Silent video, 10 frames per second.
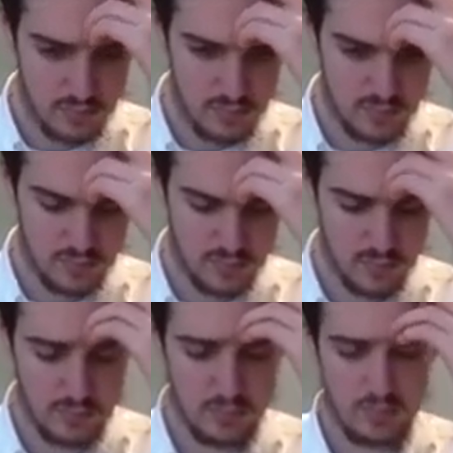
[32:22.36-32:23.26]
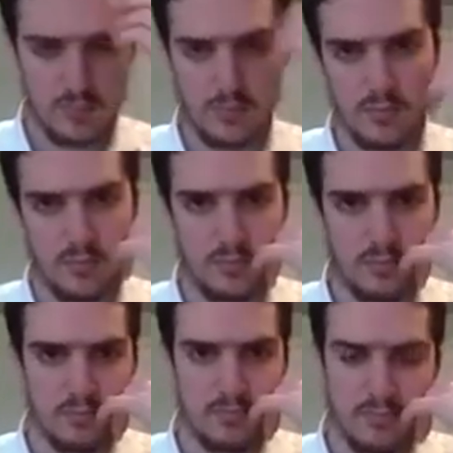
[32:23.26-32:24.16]

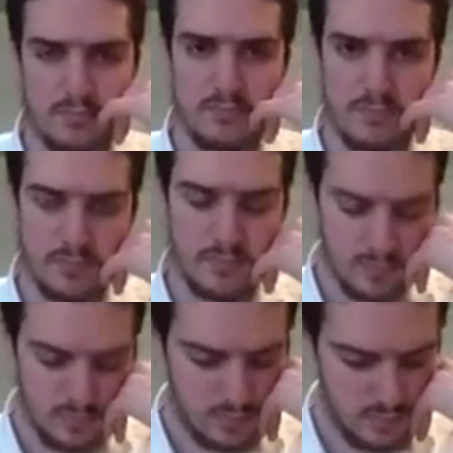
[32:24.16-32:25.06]
[no speech]